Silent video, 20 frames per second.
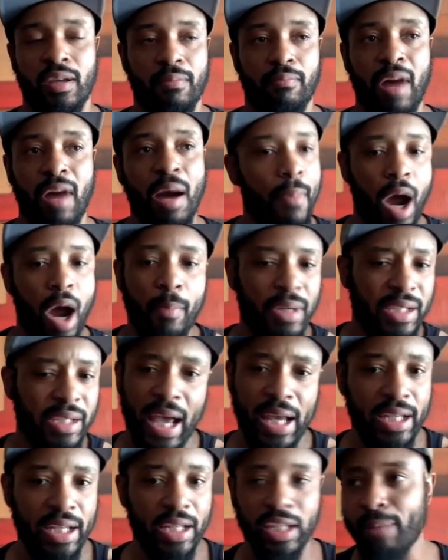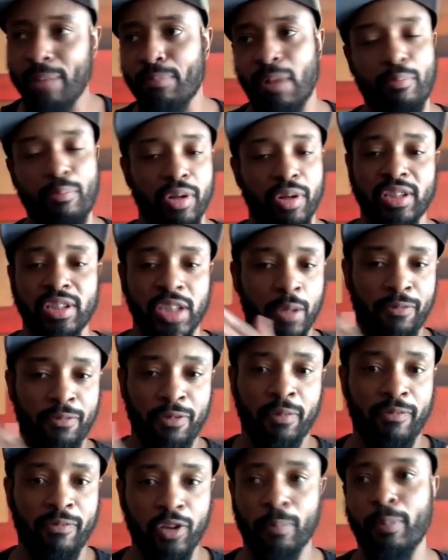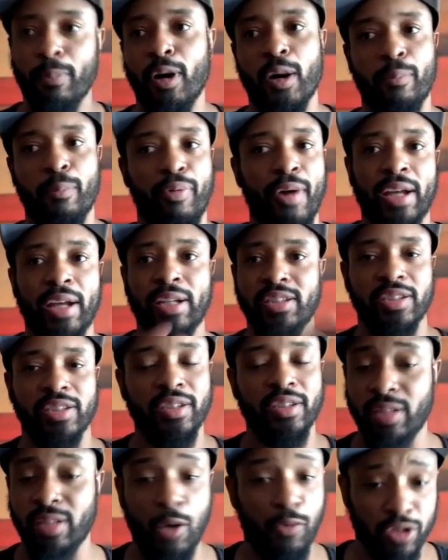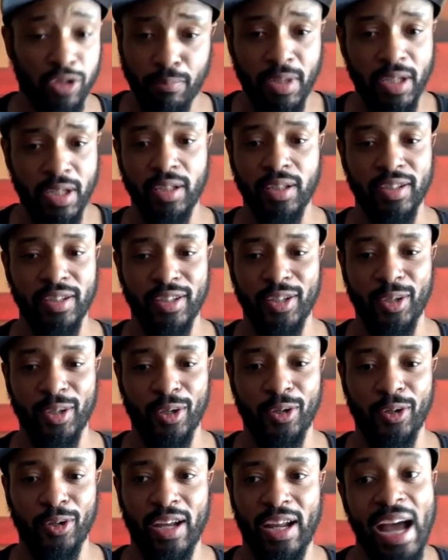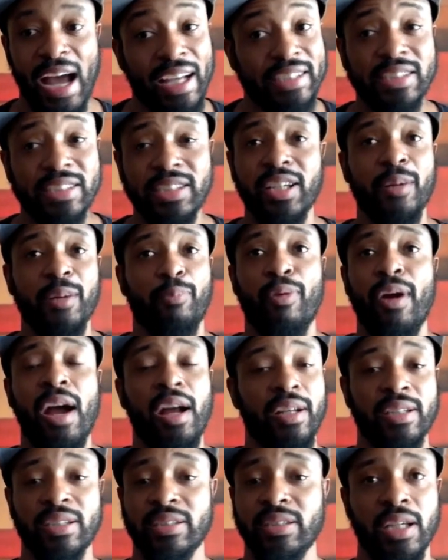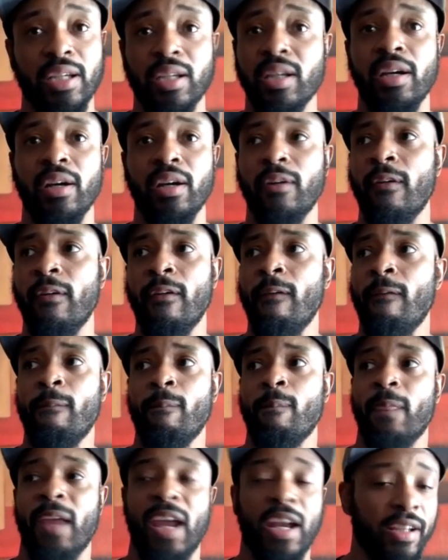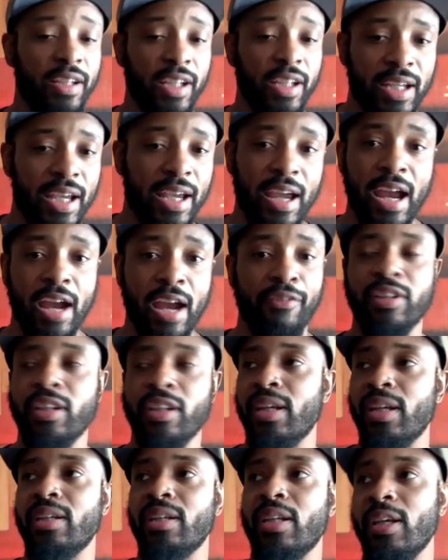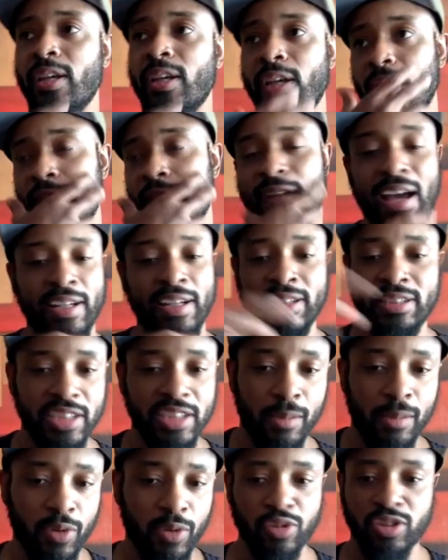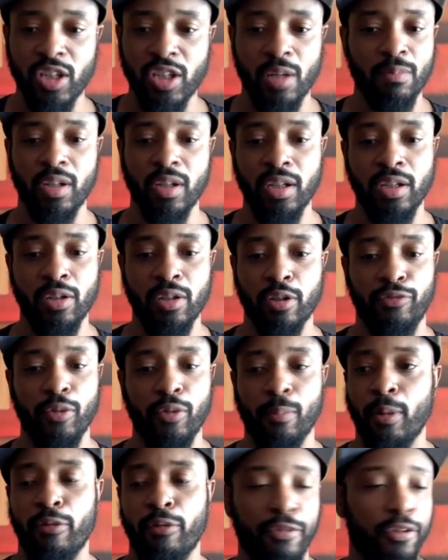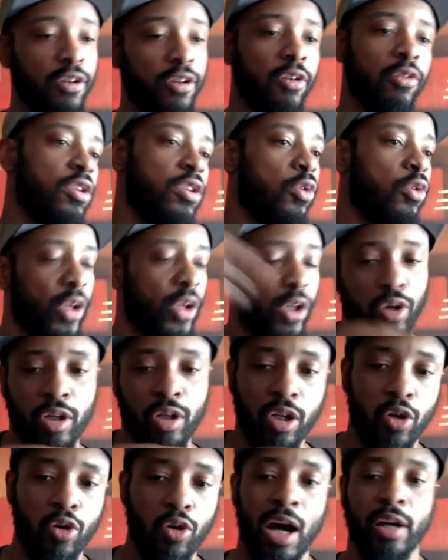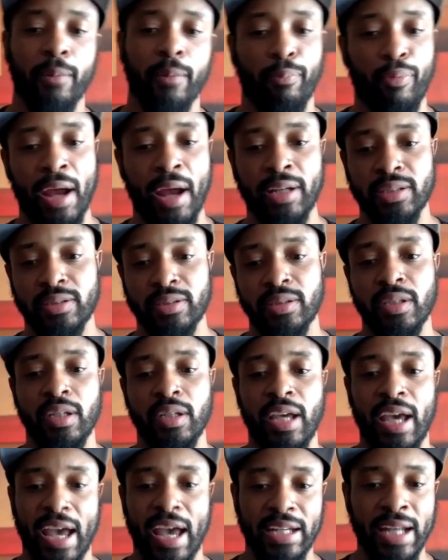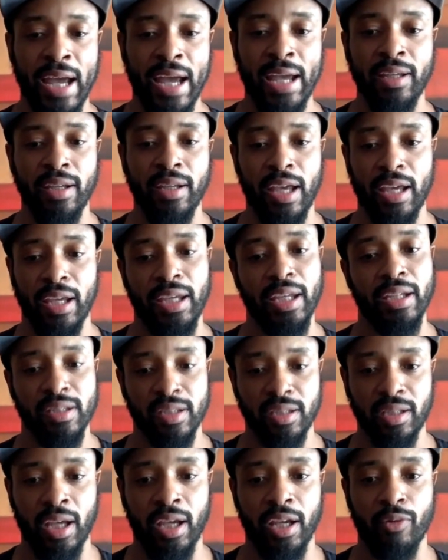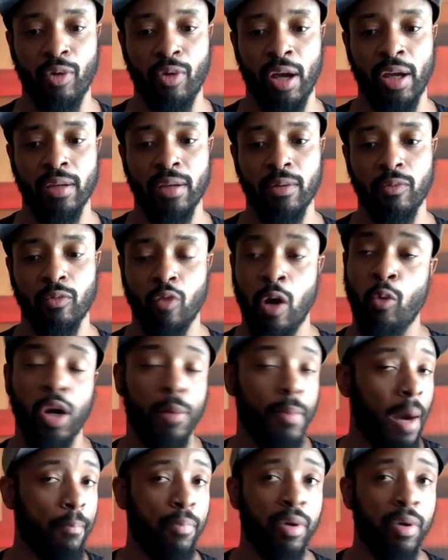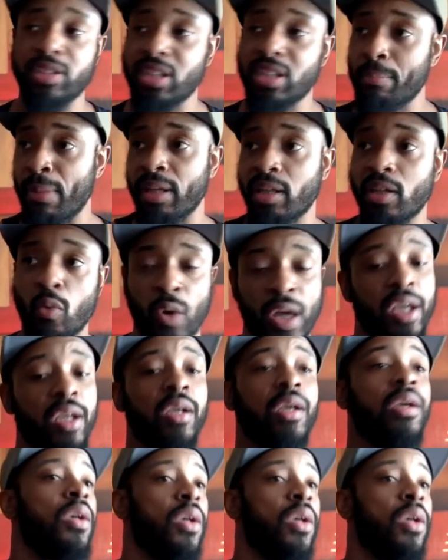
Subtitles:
my mom and dad didn't get my brothers up for football practice. So it was me, and I can sit here proudly and say, yeah. Everything they did, if I didn't see them do something good on the football field, we're going to go out and practice at night and get this thing right. When one of my brothers didn't make the weight,